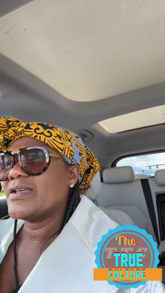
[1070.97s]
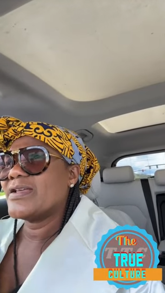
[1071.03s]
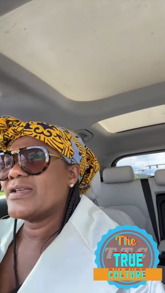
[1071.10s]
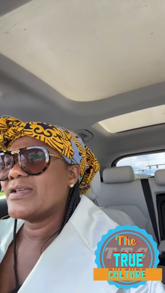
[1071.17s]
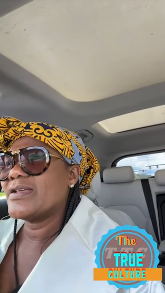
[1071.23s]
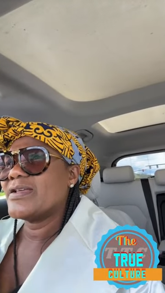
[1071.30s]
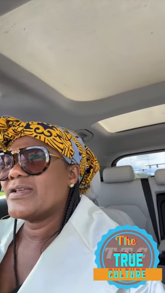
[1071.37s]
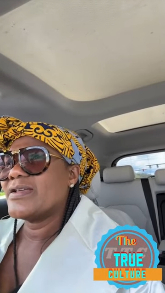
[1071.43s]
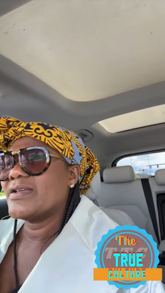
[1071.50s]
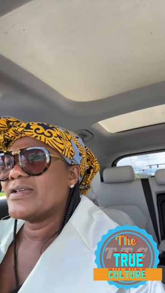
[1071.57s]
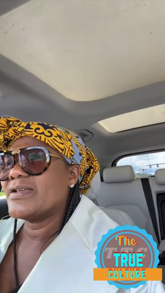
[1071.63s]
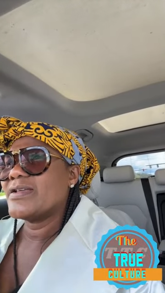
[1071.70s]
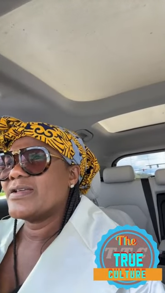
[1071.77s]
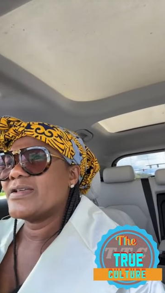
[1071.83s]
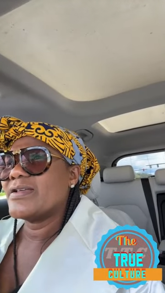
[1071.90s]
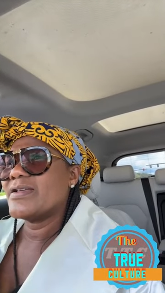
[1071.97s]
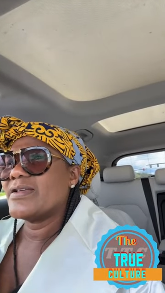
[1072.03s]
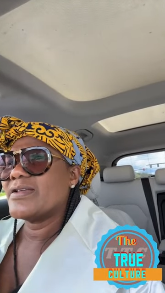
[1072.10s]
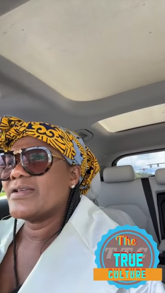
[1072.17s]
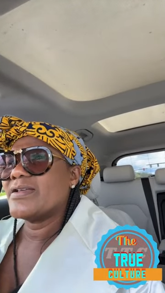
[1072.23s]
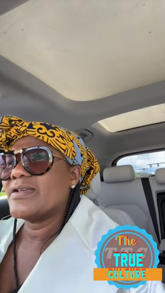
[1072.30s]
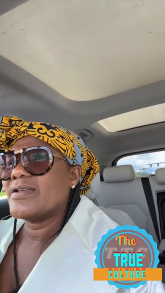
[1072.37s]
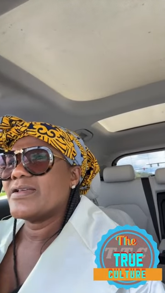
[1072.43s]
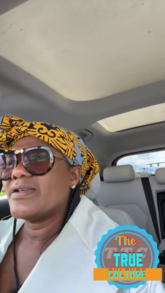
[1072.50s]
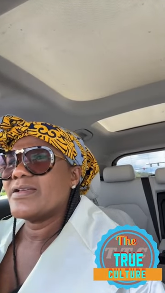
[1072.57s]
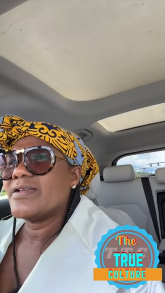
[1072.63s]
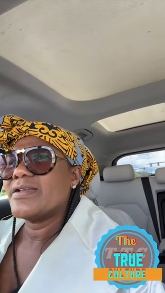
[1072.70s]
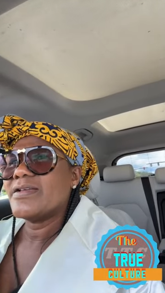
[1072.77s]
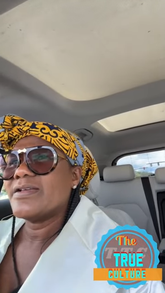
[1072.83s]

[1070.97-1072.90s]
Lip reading: (silence)